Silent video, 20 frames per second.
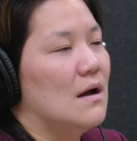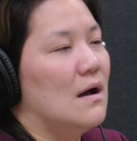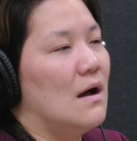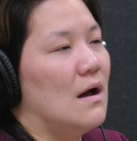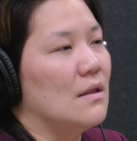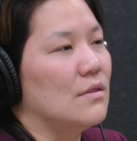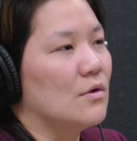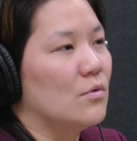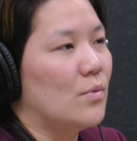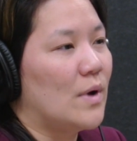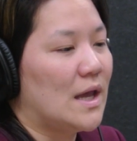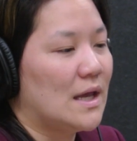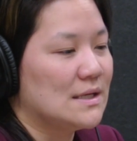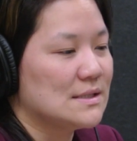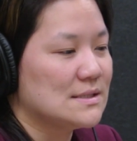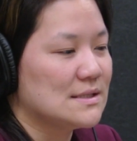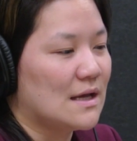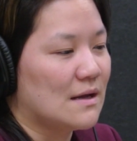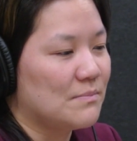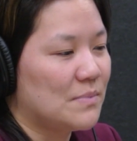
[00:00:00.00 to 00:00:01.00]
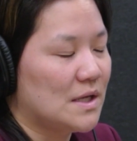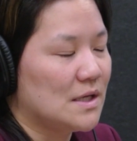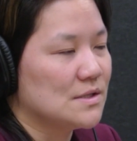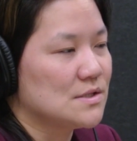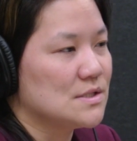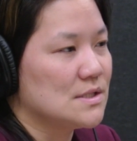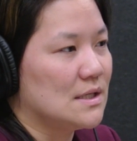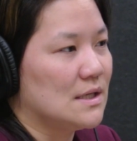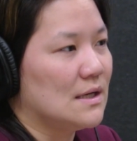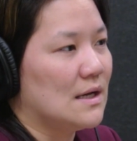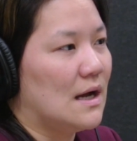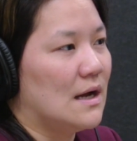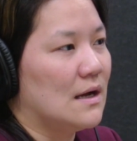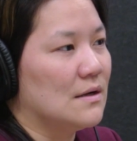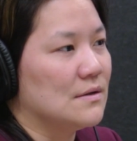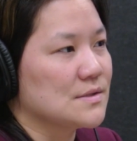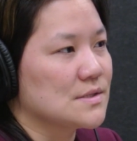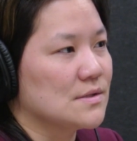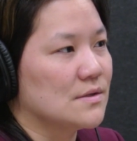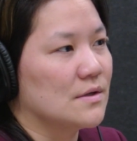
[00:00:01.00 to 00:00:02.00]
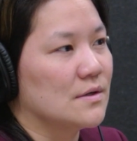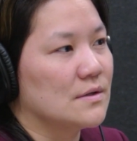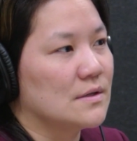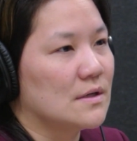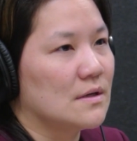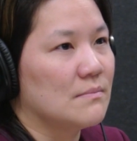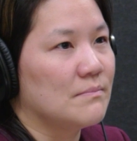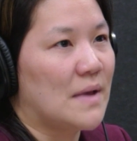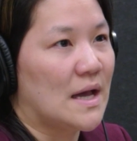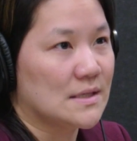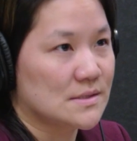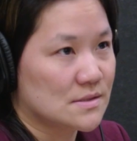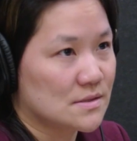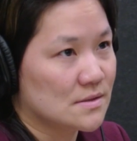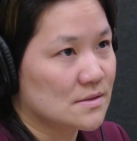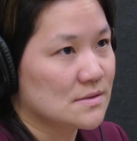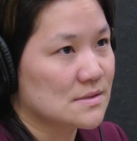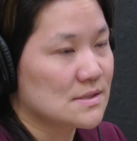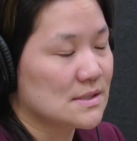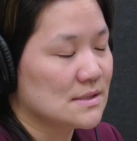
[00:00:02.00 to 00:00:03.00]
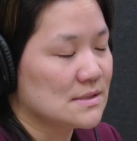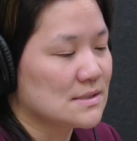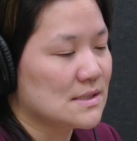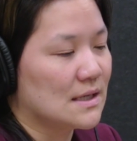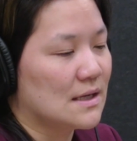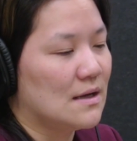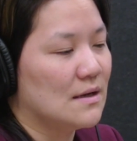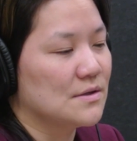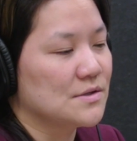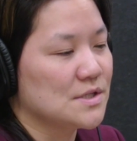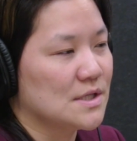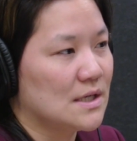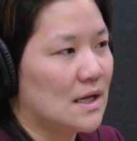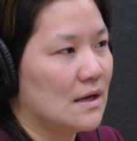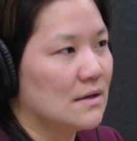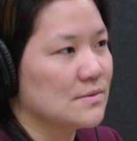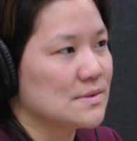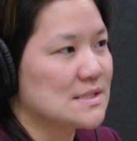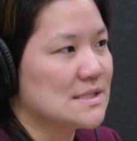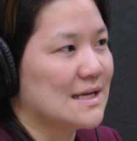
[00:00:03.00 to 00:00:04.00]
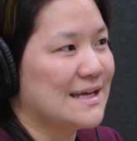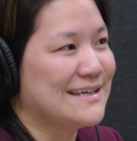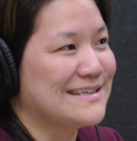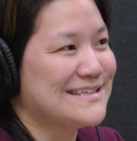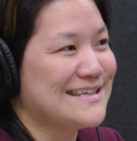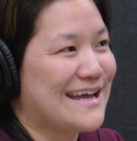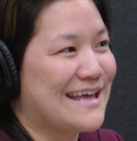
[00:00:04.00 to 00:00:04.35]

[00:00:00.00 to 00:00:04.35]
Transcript: On the way to that PhD, I also earned a master's in psychology at Iowa State.